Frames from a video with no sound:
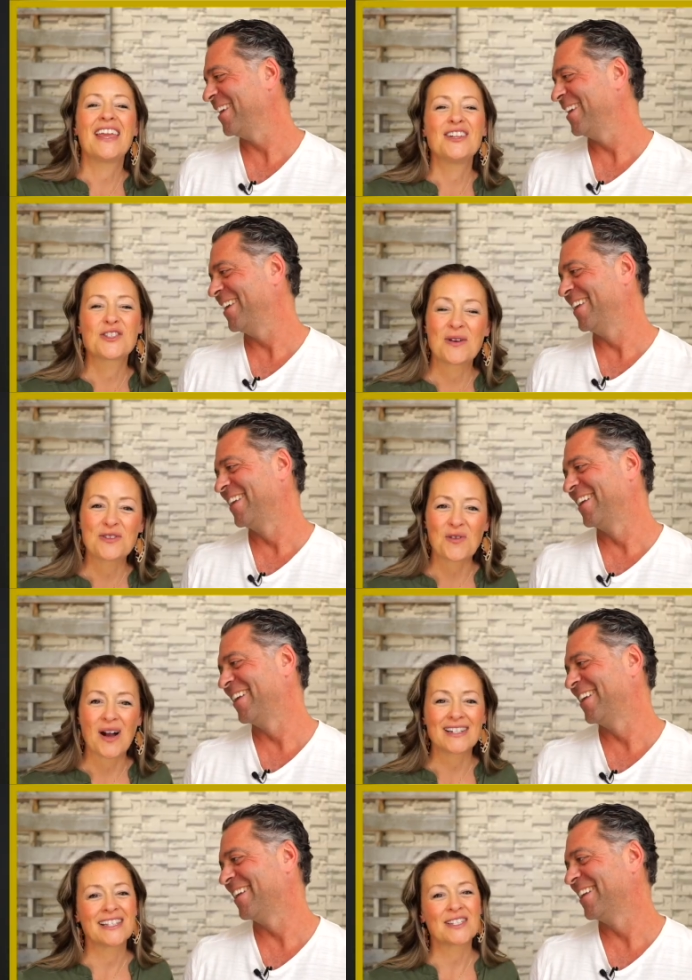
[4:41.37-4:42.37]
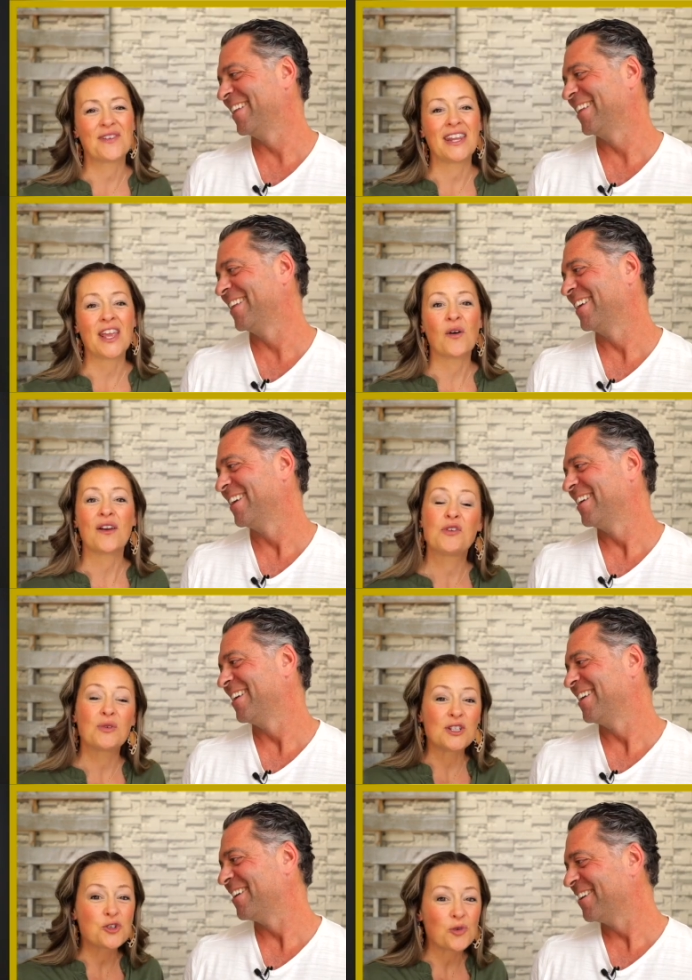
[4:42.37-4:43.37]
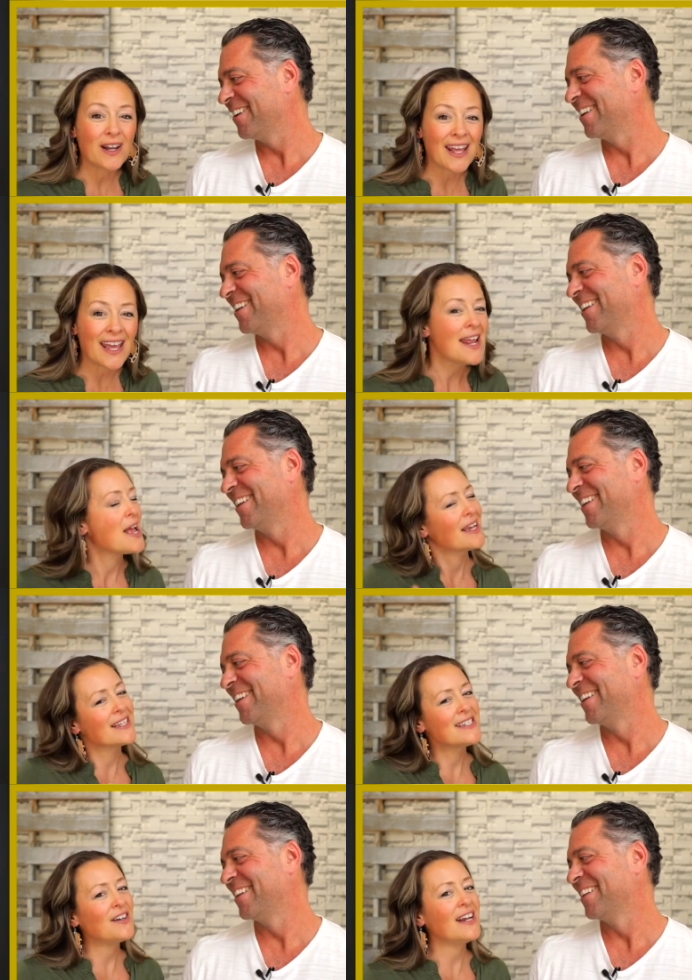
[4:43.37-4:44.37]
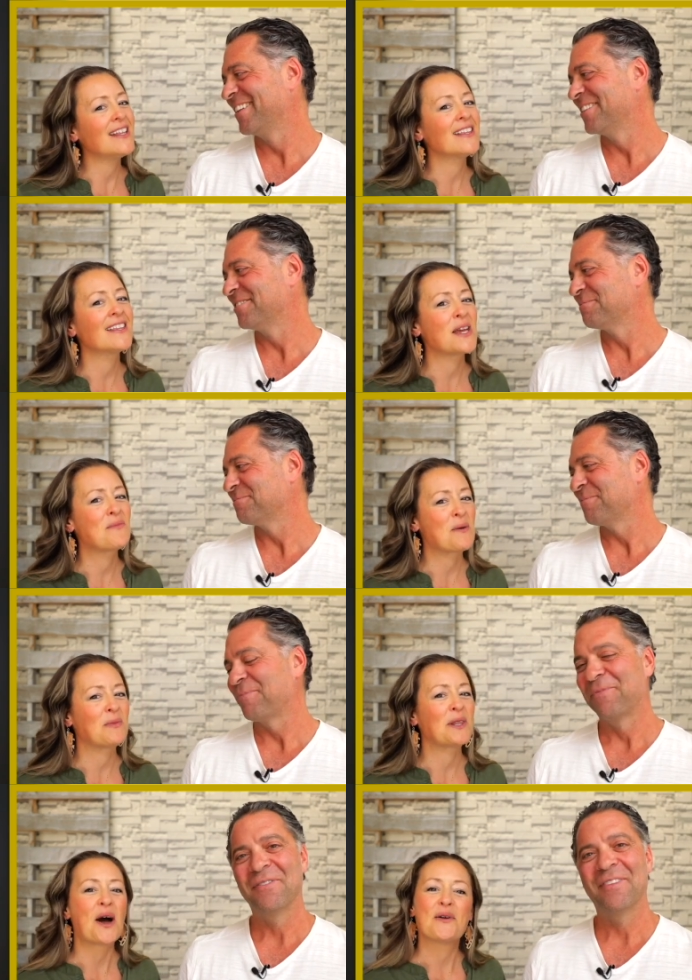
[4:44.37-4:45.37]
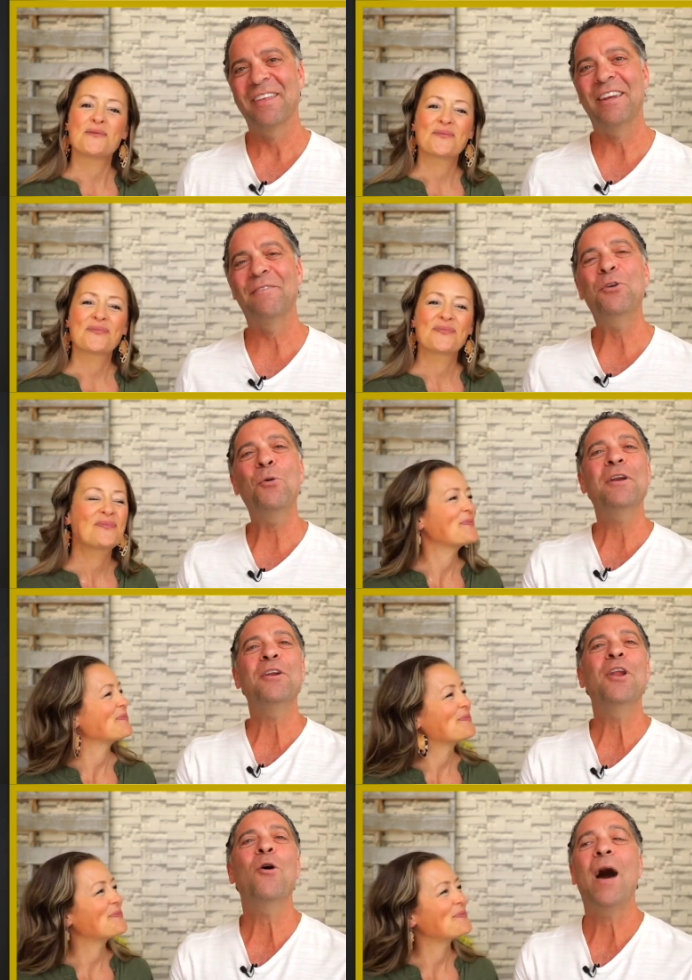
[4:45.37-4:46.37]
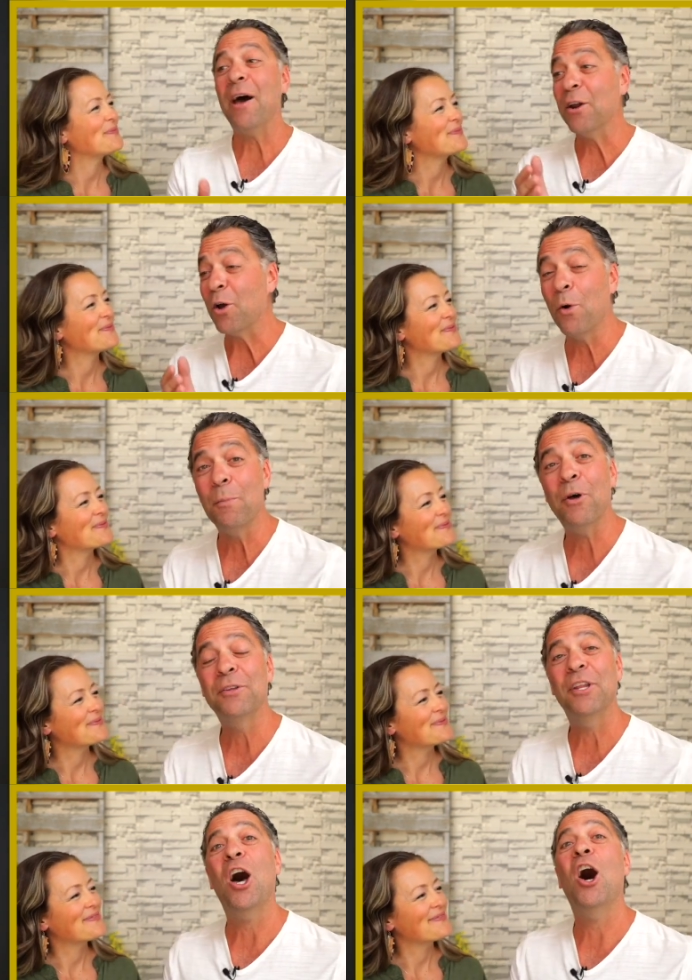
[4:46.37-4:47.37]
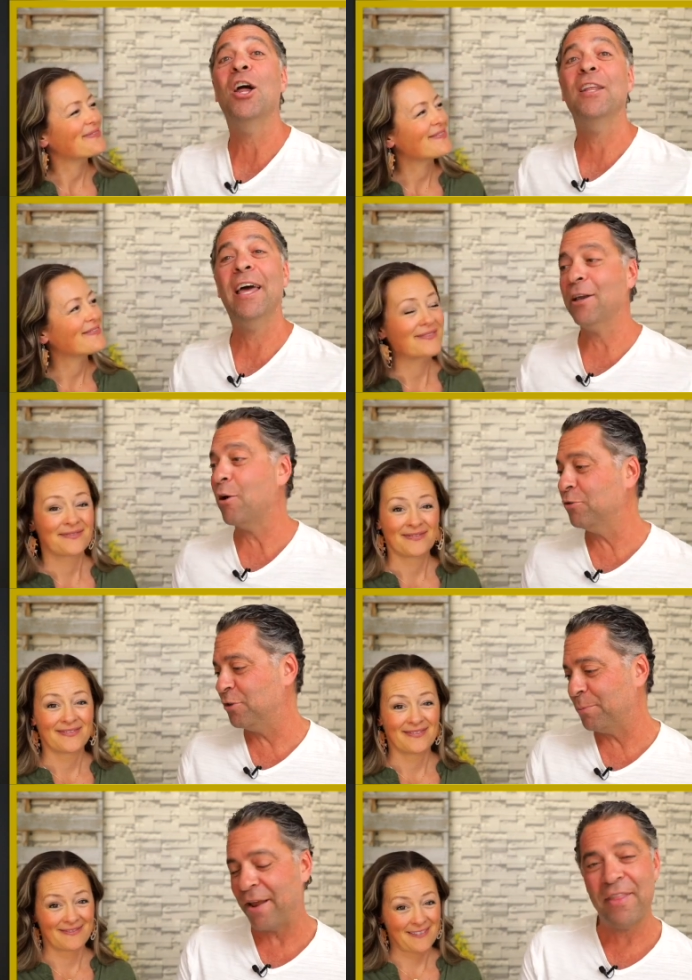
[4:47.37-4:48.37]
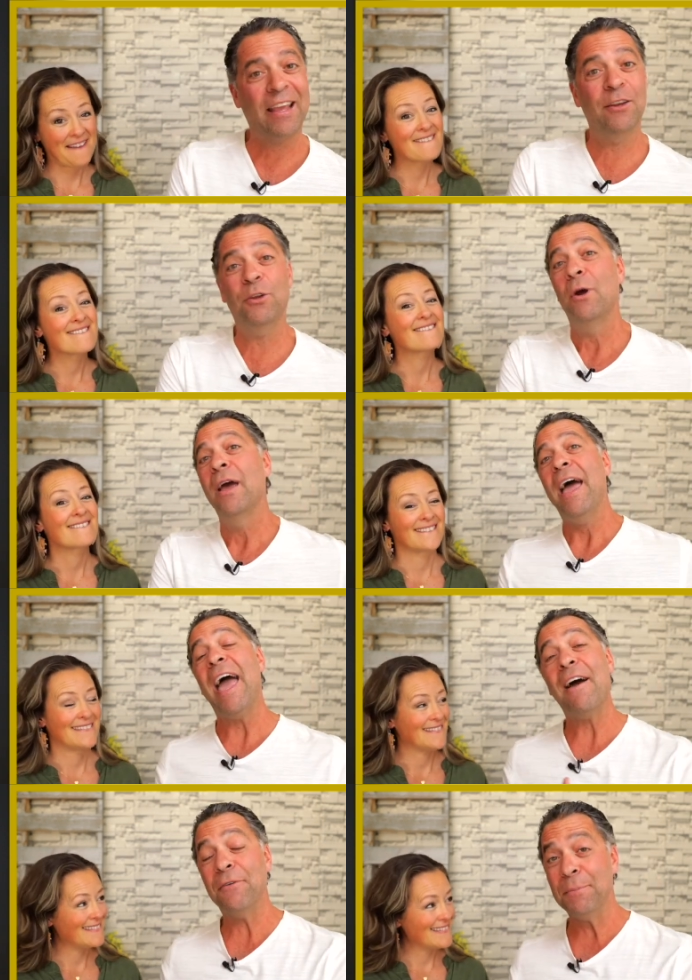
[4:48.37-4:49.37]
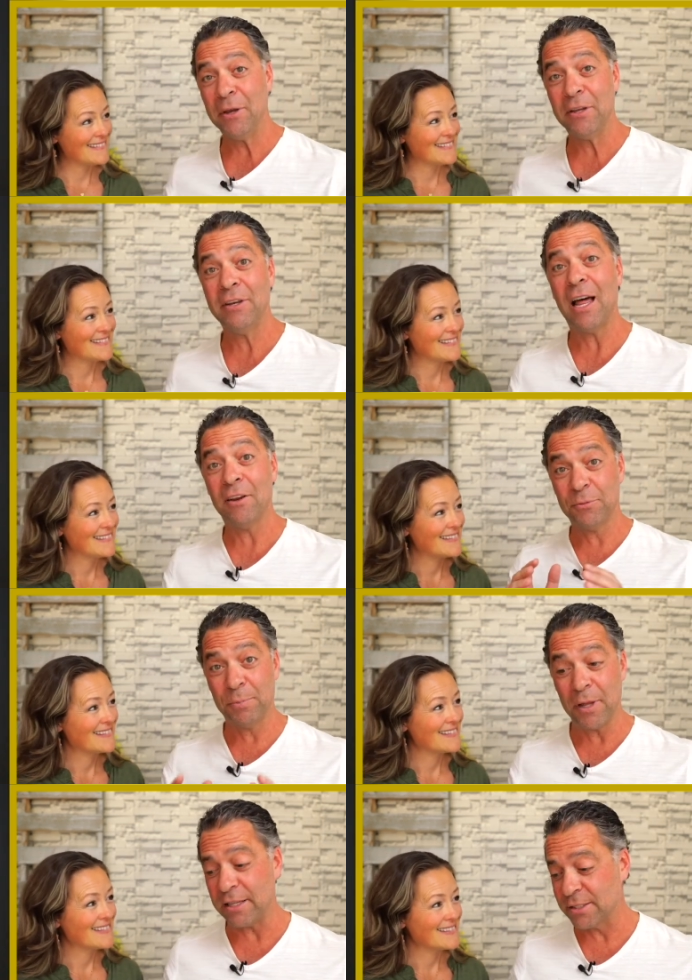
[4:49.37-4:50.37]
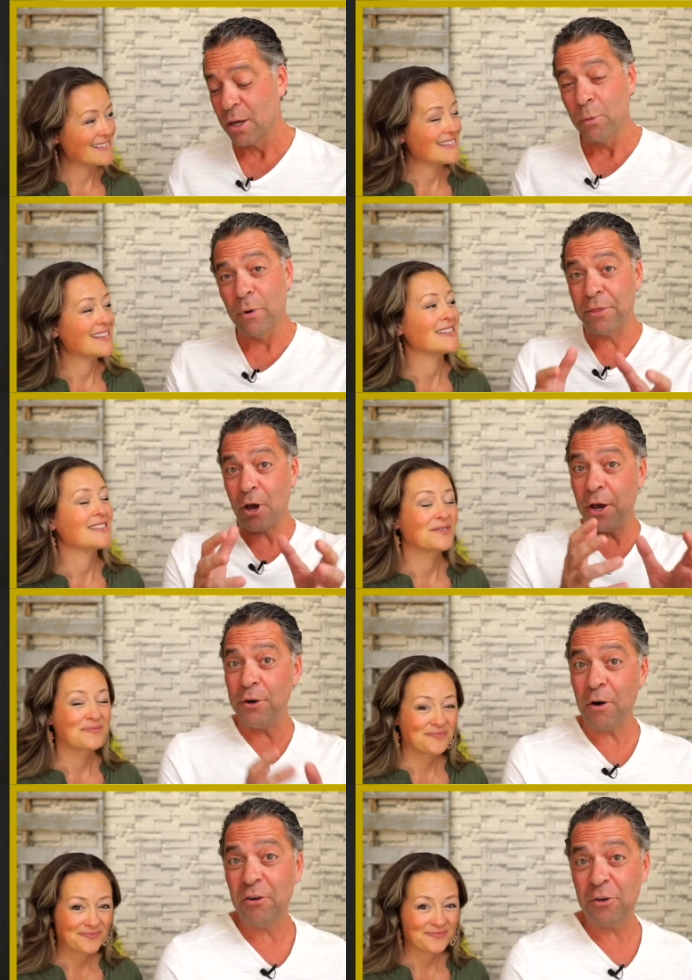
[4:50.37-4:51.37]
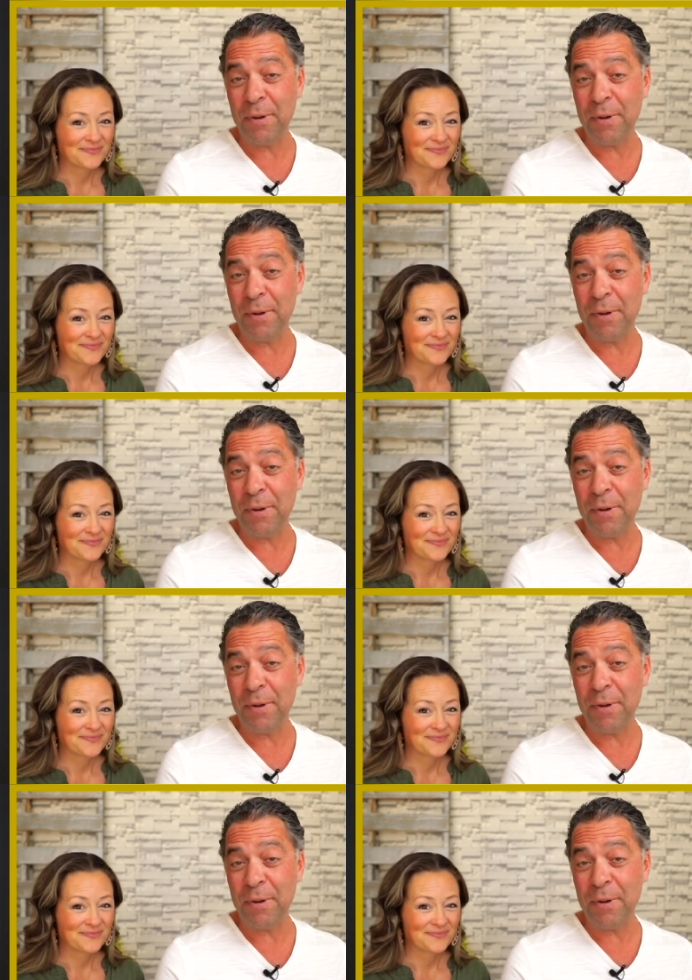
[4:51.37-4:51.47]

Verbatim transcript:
Speaker 1: thank you so much for watching this video. If you enjoyed it, consider hitting the like button below.
Speaker 2: And if you wanna know how to go and build an online coaching brand that can do $500,000 plus with under 100